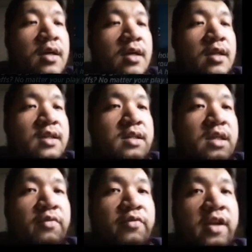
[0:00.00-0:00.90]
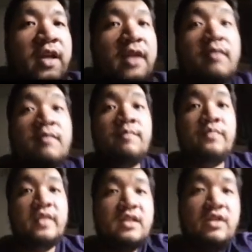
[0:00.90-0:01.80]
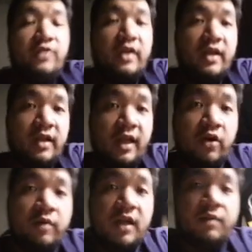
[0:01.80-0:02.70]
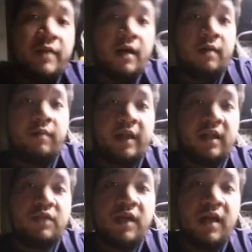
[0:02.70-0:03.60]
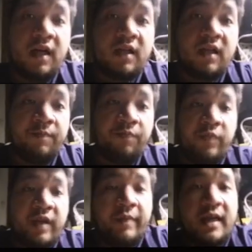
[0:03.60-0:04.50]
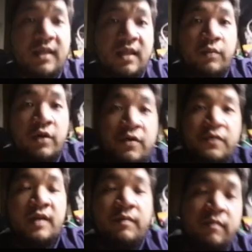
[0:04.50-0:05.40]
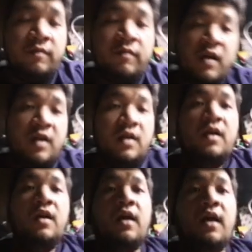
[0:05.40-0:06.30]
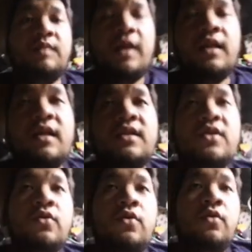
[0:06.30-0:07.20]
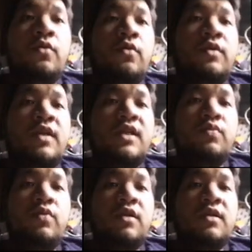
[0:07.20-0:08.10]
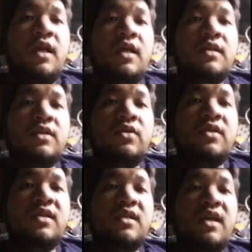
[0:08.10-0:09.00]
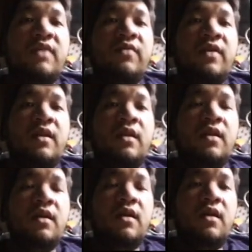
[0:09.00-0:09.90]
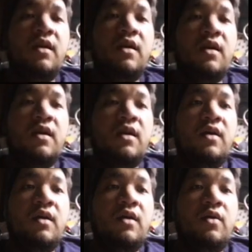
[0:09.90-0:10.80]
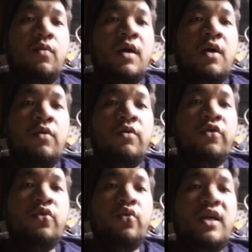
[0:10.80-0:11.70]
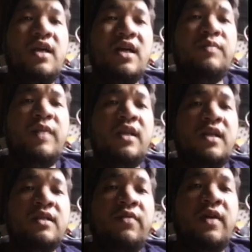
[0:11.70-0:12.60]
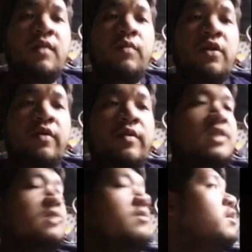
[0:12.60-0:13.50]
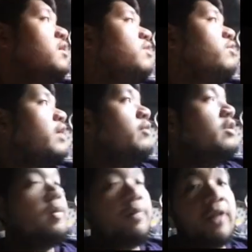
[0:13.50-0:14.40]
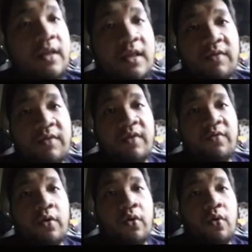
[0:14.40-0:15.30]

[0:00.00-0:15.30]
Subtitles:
see if we can get our money back. At least we got the max number of cosmetics, so this will take us to 7. Wow, there are 20 cosmetics available here. I'm going to be playing this event for quite a